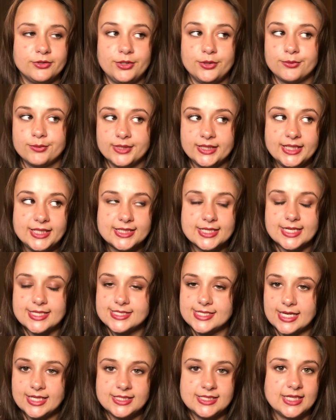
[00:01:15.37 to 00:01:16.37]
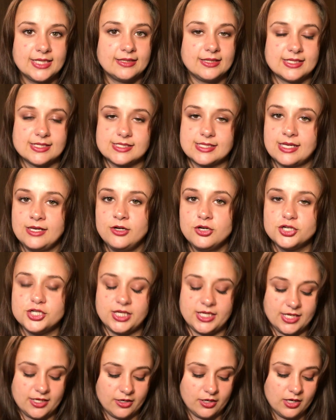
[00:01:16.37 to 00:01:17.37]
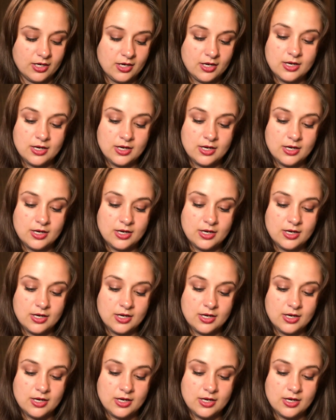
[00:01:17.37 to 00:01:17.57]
You're really dissecting this energy here.